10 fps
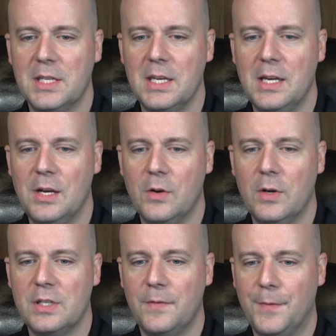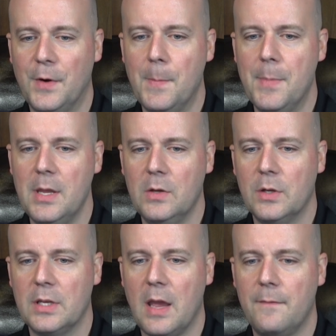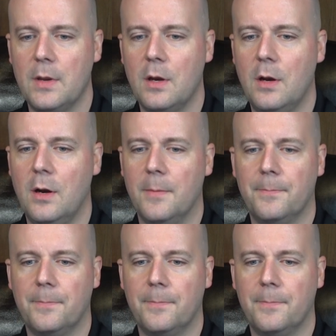here. Christopher, Bill, good to have you here.